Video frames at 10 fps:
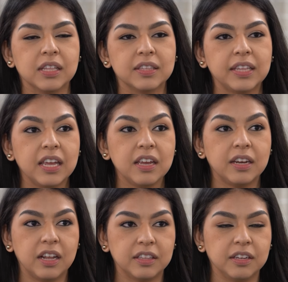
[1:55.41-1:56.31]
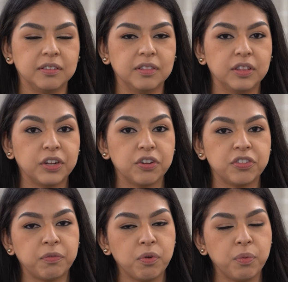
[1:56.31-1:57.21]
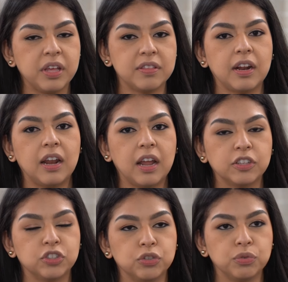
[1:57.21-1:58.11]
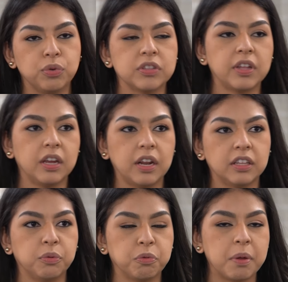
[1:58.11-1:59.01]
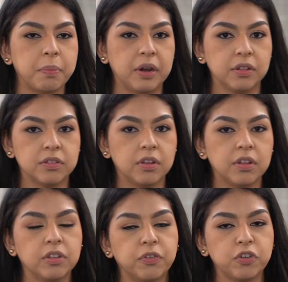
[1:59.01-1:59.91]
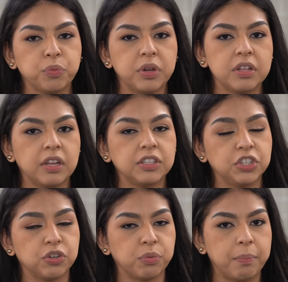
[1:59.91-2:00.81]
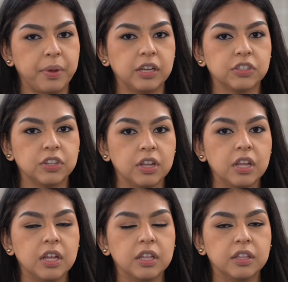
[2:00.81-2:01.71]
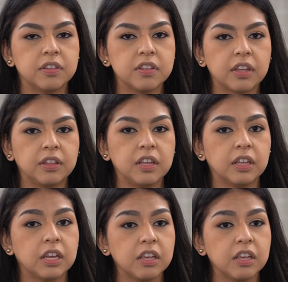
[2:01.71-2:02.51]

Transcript: Staying connected. There are several ways that I like to stay connected with my parents. The first one is a teacher webpage. This is, I think, the